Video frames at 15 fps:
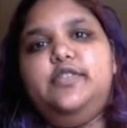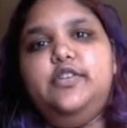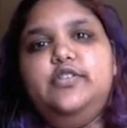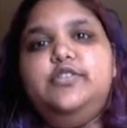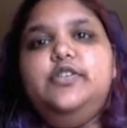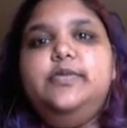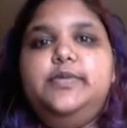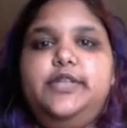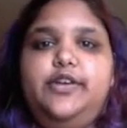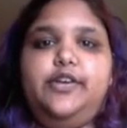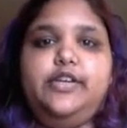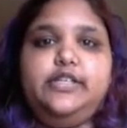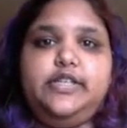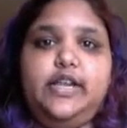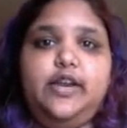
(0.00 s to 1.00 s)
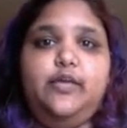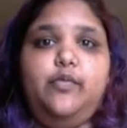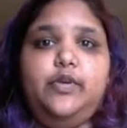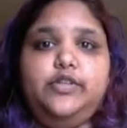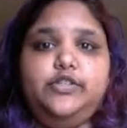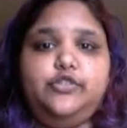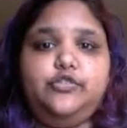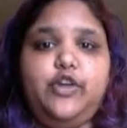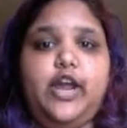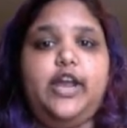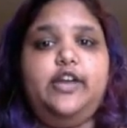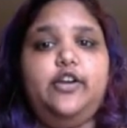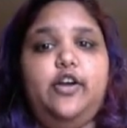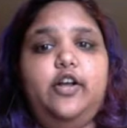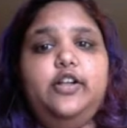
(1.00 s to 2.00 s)
YouTube series that I want to try
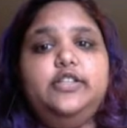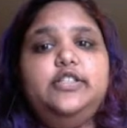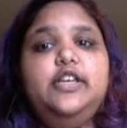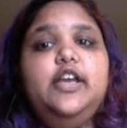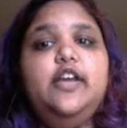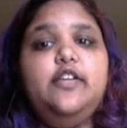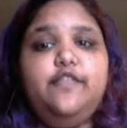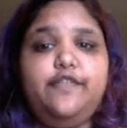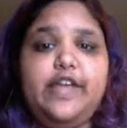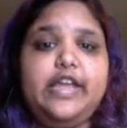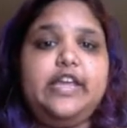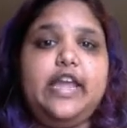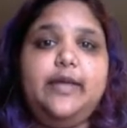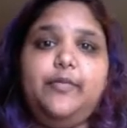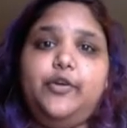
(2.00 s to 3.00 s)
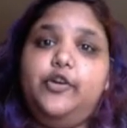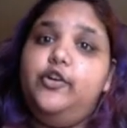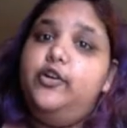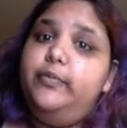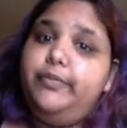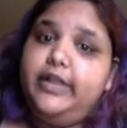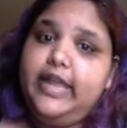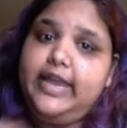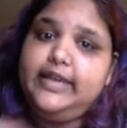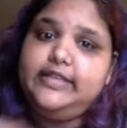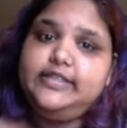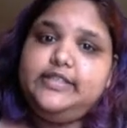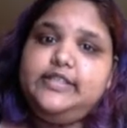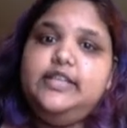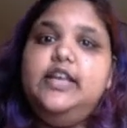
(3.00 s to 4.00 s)
called Fake Gamer Girl
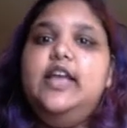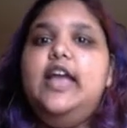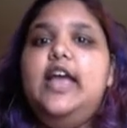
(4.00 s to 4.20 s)
Plays.